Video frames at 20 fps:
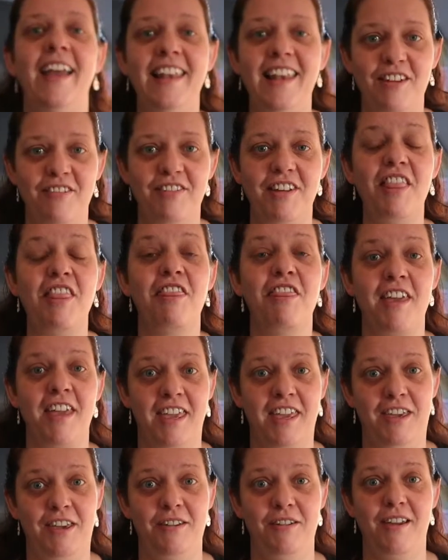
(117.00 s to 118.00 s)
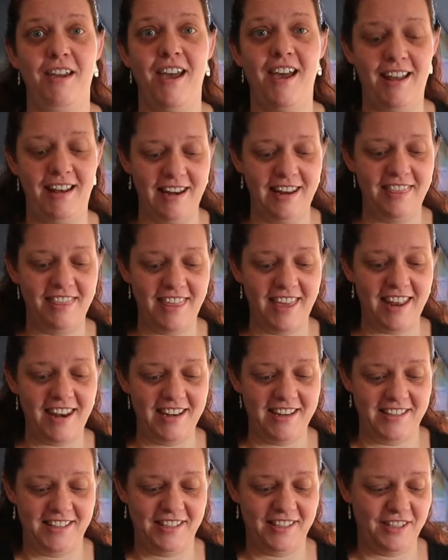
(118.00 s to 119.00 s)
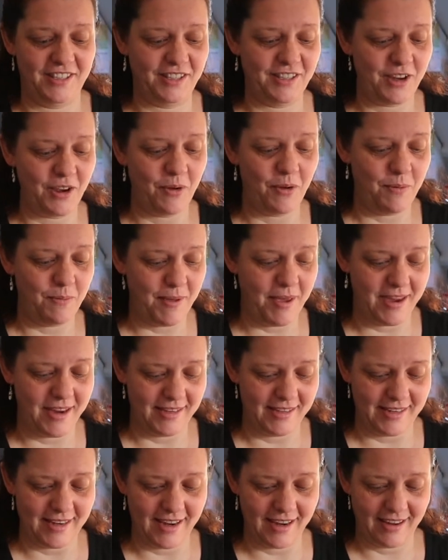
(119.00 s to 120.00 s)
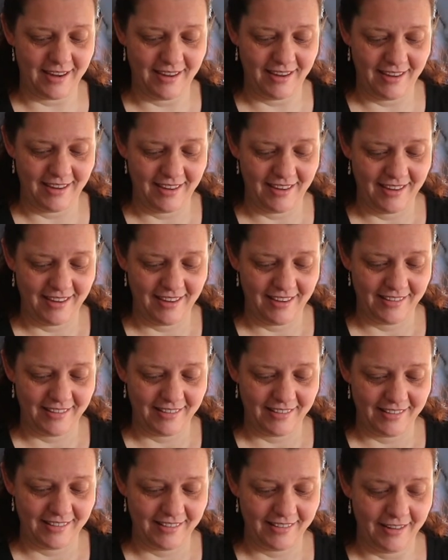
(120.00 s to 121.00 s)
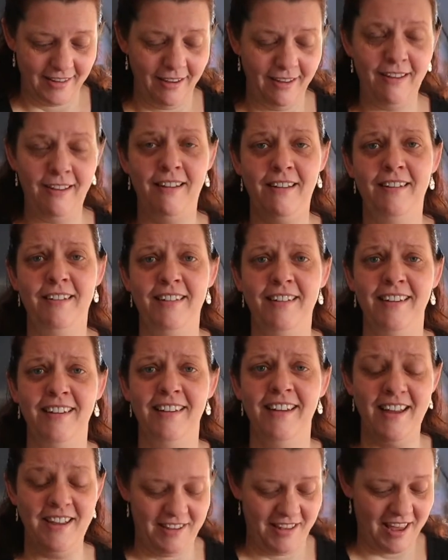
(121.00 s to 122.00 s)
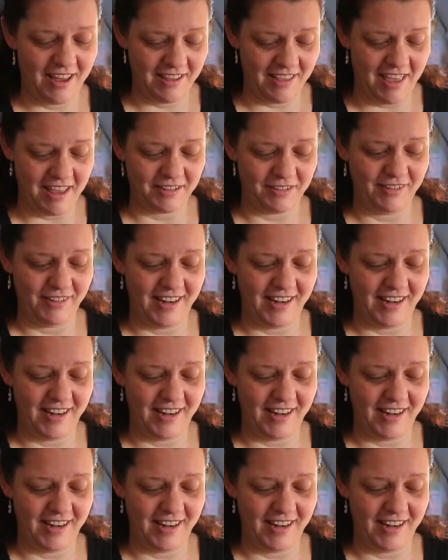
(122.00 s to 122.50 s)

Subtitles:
I love it. Thank you, Carly. That is so amazing. Oh, that's